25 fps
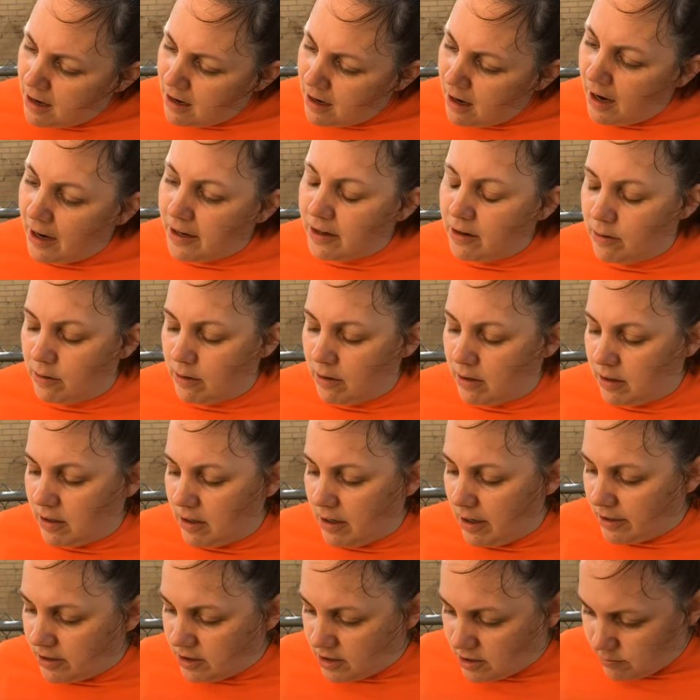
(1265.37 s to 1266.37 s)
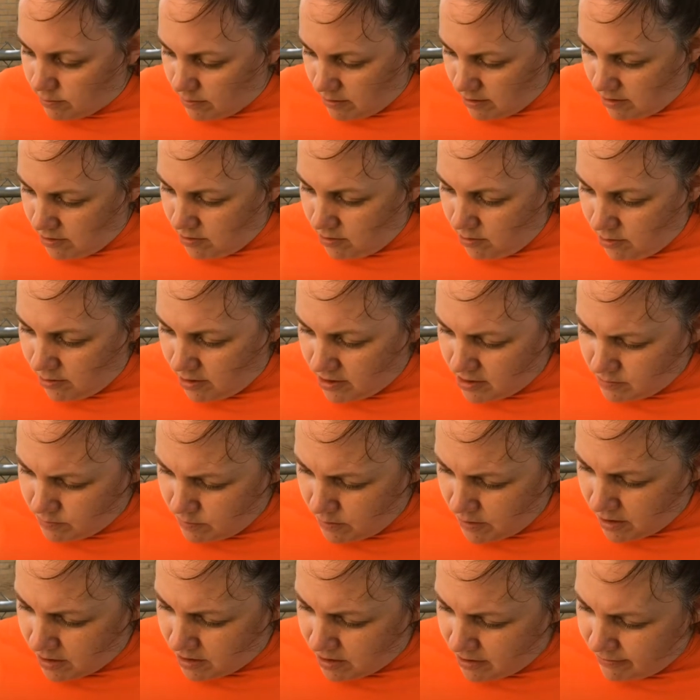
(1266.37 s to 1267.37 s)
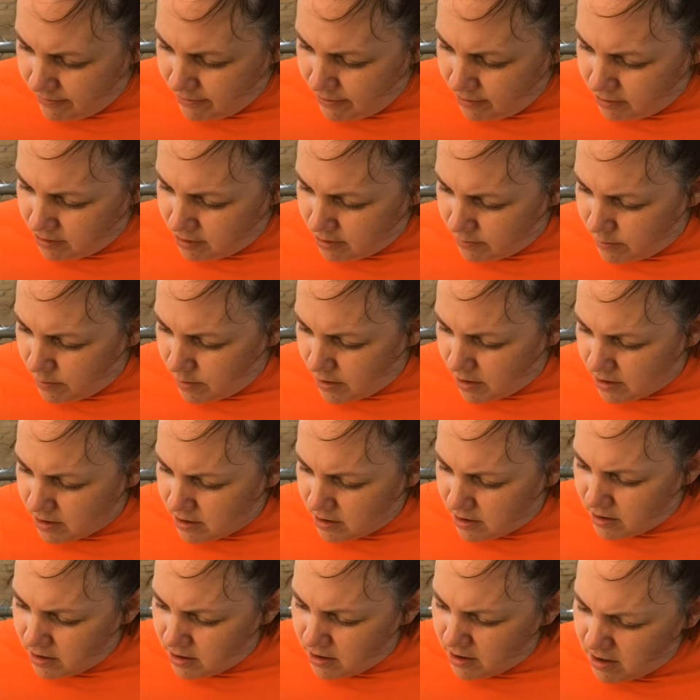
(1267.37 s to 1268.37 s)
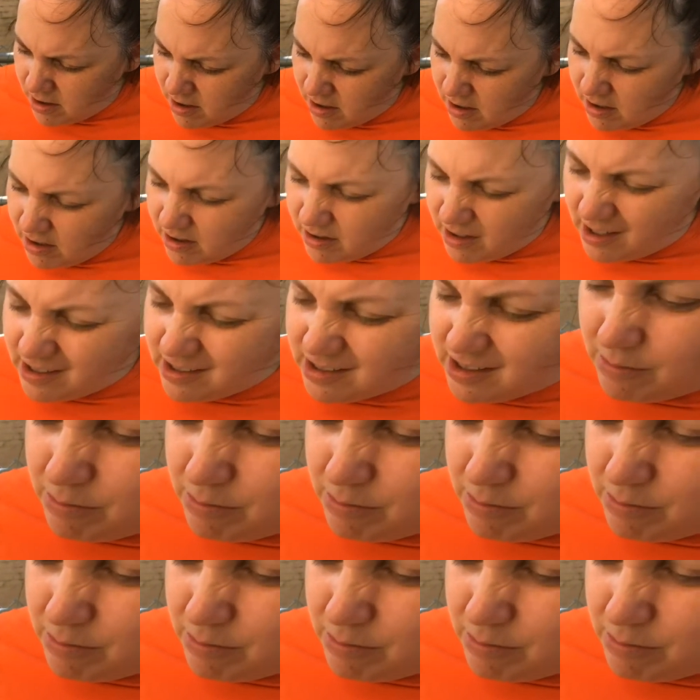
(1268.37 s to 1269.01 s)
I know. I just want to know this part, the filter part. That's right.